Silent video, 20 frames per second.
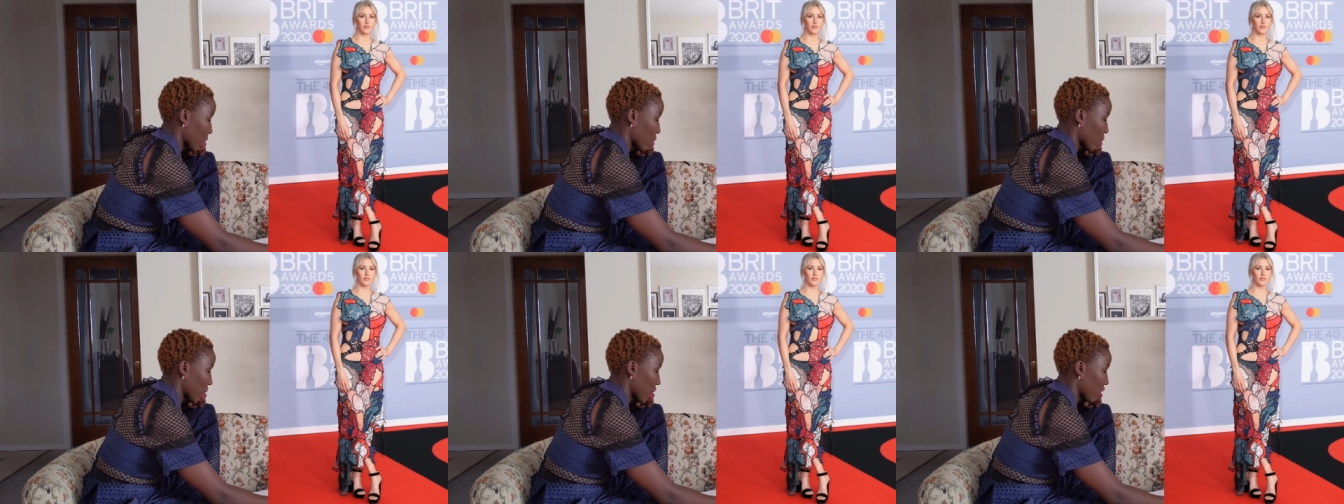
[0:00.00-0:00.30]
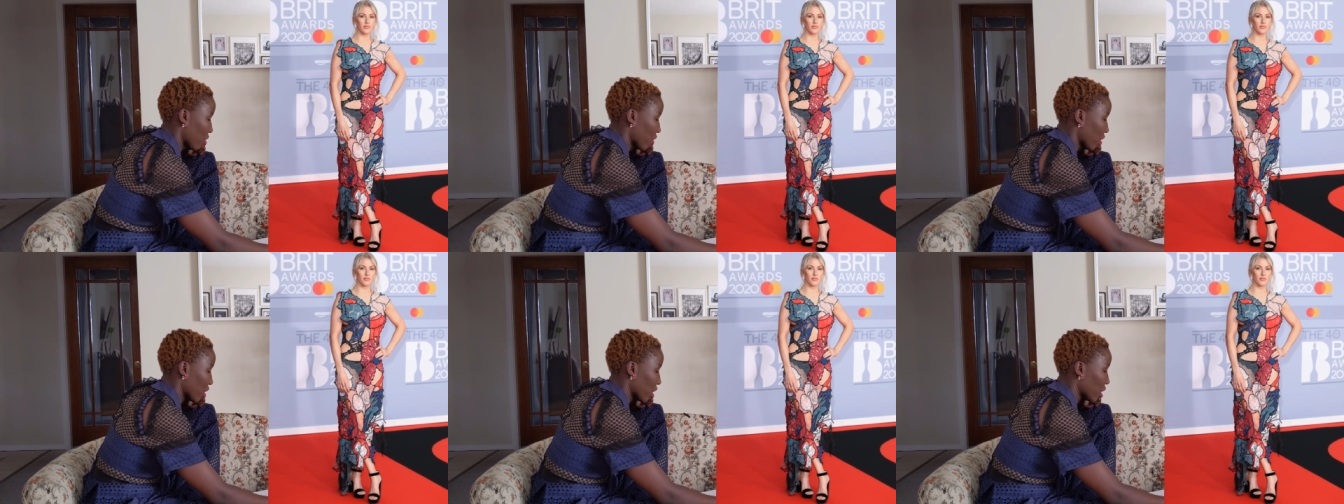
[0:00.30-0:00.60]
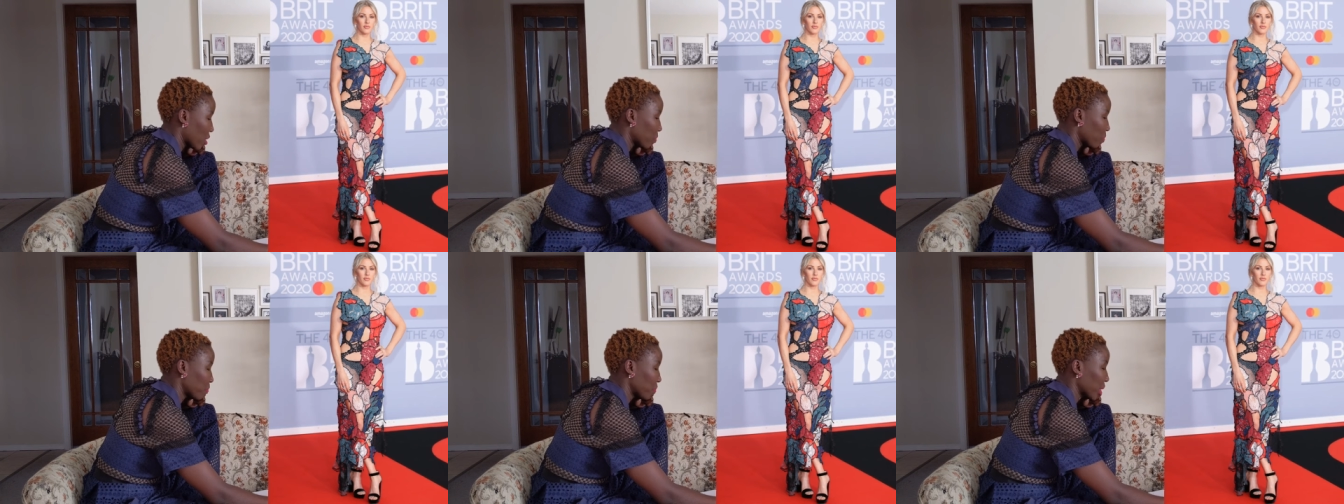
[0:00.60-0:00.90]

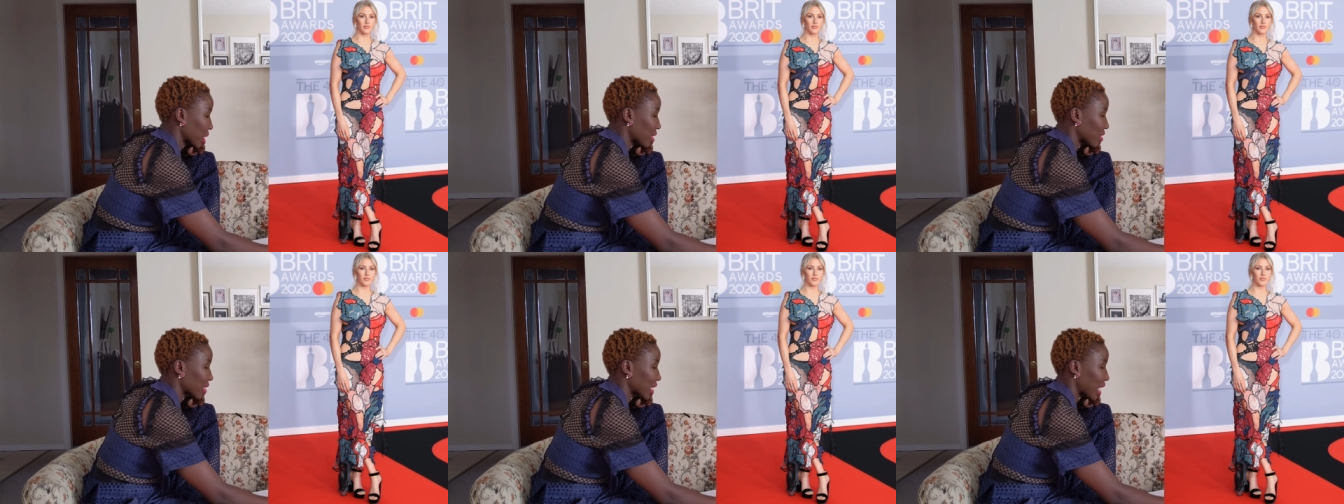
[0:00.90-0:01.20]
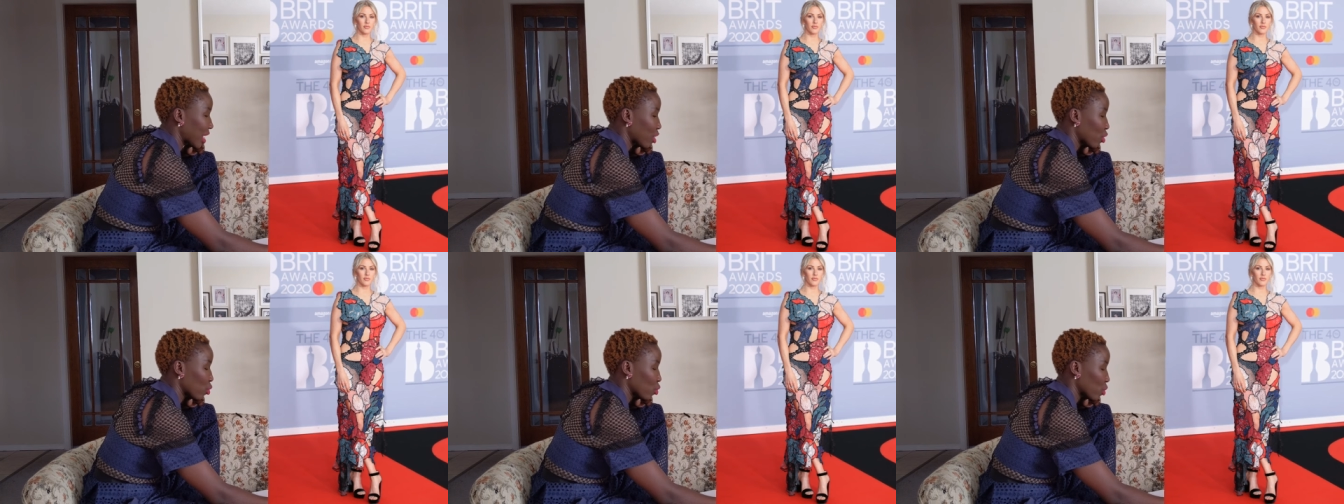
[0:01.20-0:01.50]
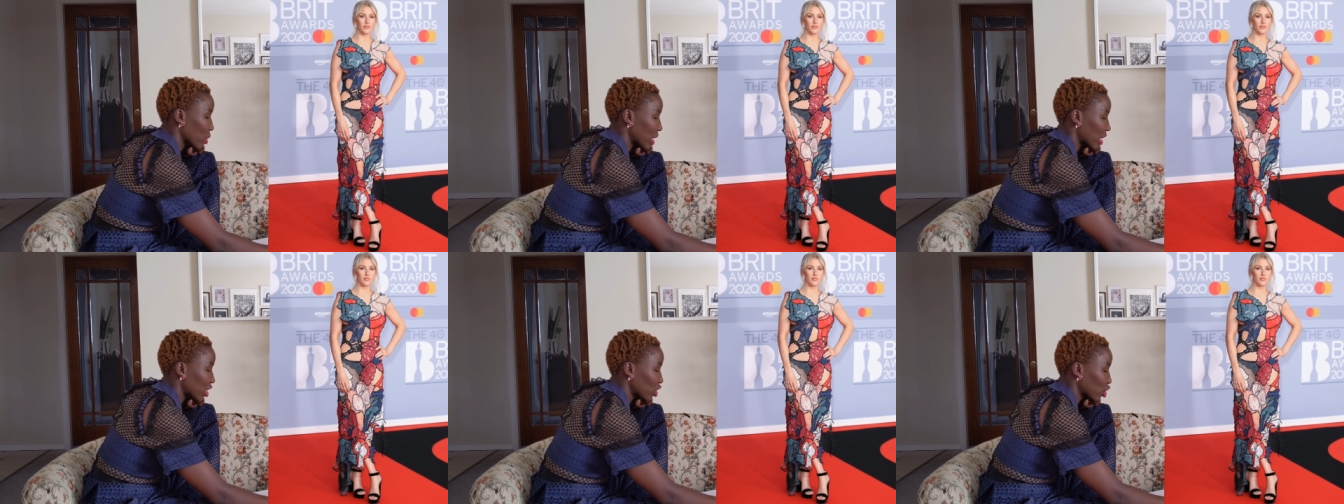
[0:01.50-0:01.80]
however, is I
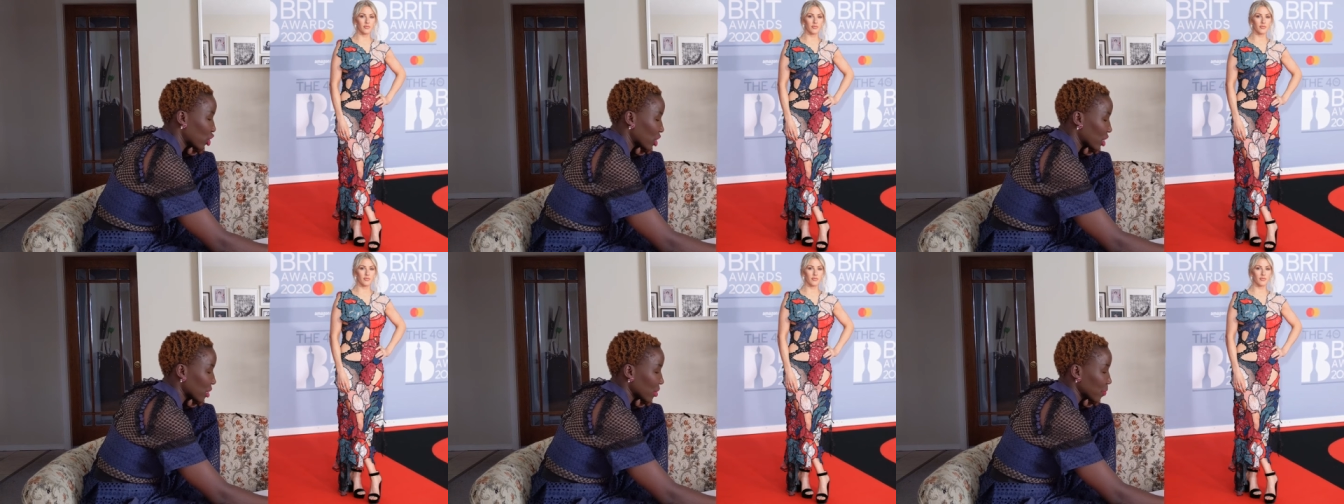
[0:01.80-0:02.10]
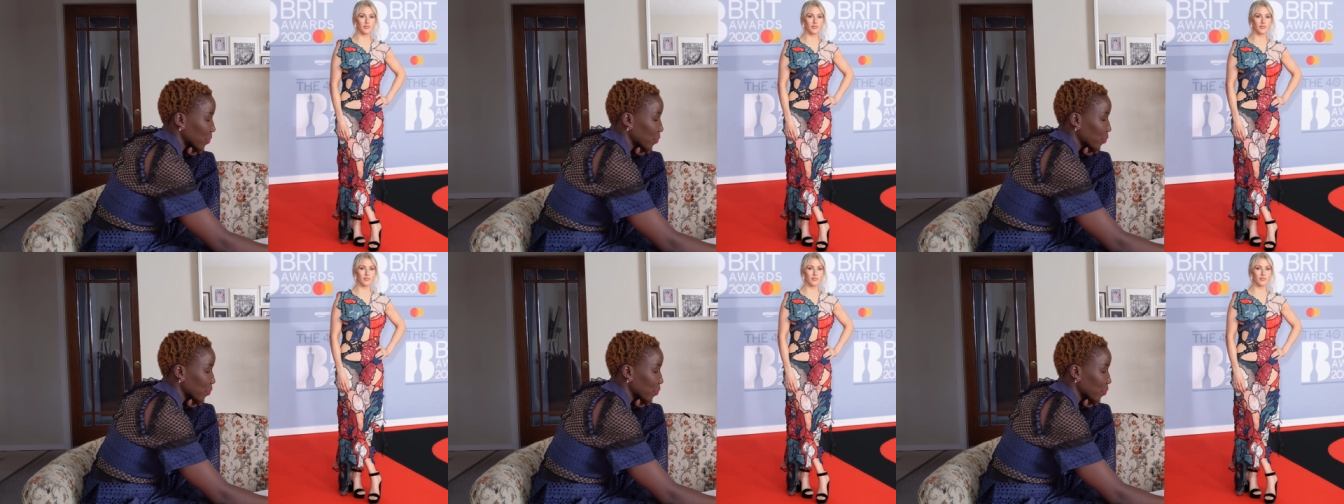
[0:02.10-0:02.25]
wished